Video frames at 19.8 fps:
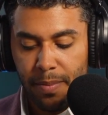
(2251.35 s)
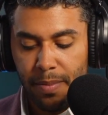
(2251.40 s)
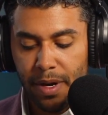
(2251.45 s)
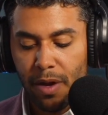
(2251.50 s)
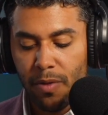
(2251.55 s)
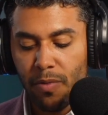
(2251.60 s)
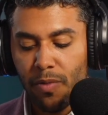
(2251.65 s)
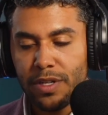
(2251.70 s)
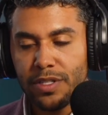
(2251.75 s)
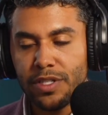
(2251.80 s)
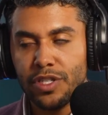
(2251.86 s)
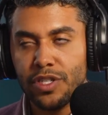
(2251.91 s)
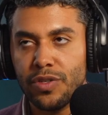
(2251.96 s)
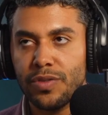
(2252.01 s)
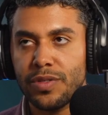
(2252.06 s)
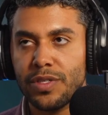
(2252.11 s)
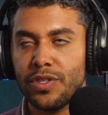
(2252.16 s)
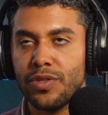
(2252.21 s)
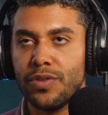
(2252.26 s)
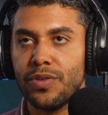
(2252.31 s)
but I want
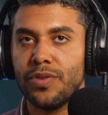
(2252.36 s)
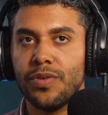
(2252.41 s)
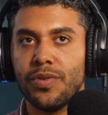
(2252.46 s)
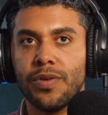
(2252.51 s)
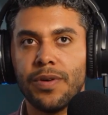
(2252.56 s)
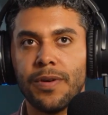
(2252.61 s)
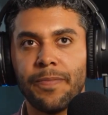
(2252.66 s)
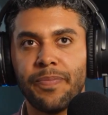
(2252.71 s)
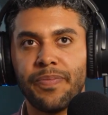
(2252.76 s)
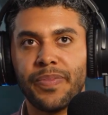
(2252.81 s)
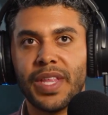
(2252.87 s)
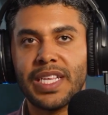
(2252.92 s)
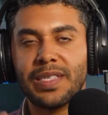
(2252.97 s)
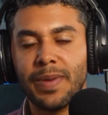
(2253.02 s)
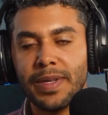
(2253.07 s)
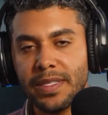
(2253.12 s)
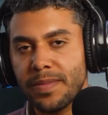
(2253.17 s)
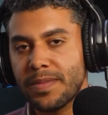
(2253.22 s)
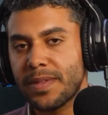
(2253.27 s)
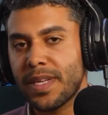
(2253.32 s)
you to
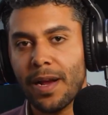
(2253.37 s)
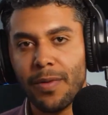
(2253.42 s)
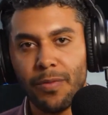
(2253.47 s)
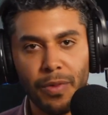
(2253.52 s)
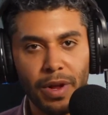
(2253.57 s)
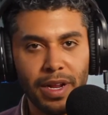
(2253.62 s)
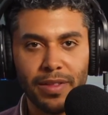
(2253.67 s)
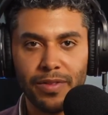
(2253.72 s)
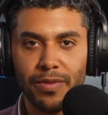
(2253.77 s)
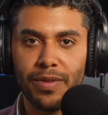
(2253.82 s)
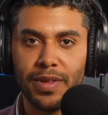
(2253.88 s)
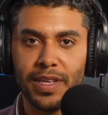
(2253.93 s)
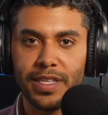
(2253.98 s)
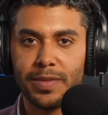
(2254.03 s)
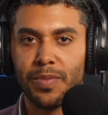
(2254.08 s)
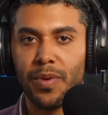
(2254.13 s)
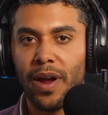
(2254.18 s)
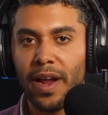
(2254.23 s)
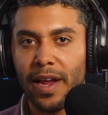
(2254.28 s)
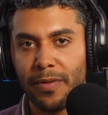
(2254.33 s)
spend some time reading through
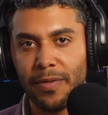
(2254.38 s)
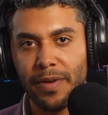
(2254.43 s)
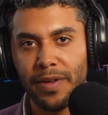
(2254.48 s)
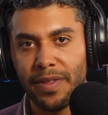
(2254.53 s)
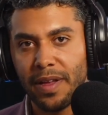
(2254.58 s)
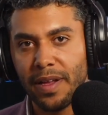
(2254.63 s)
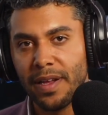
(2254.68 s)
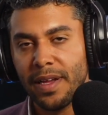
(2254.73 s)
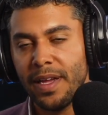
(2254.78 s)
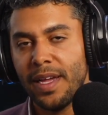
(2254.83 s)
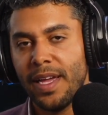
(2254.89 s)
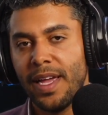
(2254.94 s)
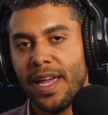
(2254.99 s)
this, praying with it.